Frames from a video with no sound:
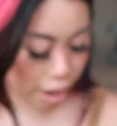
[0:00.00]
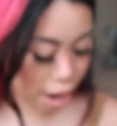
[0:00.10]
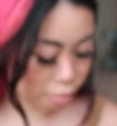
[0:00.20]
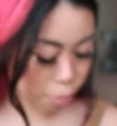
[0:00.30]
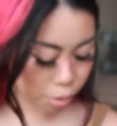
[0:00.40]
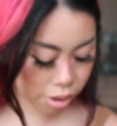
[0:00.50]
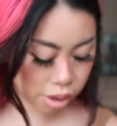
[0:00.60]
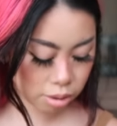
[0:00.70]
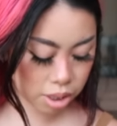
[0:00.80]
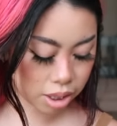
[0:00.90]
have both of
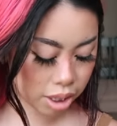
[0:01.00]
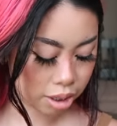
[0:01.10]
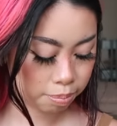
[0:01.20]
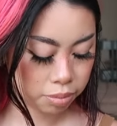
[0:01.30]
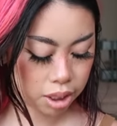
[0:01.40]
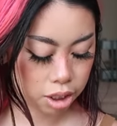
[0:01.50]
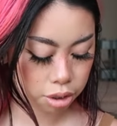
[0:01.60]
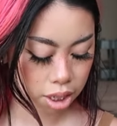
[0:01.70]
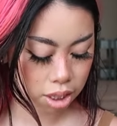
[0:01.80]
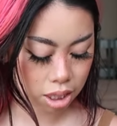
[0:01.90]
those in there, and
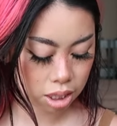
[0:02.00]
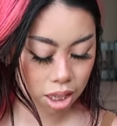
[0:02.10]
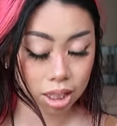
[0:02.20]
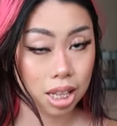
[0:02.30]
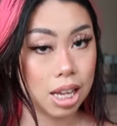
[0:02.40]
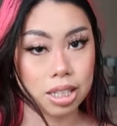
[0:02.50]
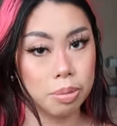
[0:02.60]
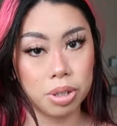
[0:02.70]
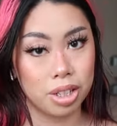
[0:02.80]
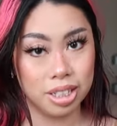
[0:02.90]
trust, that's not the last
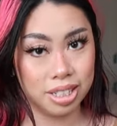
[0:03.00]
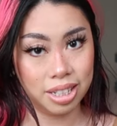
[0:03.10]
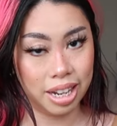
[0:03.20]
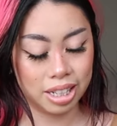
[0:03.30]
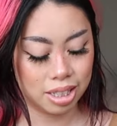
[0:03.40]
time you're gonna see hand